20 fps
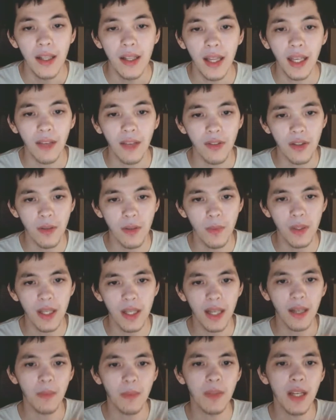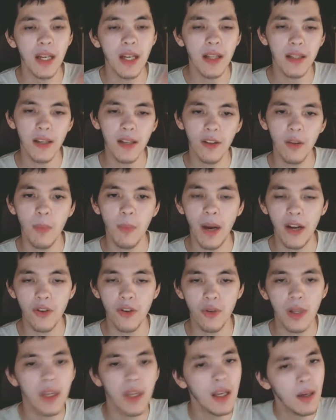Like if someone's like, I'm setting this healthy
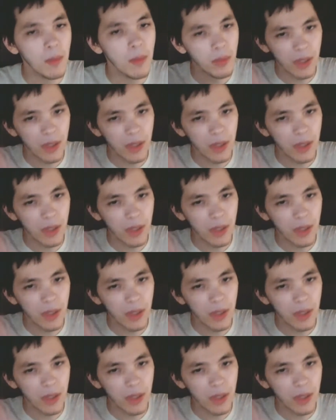boundary,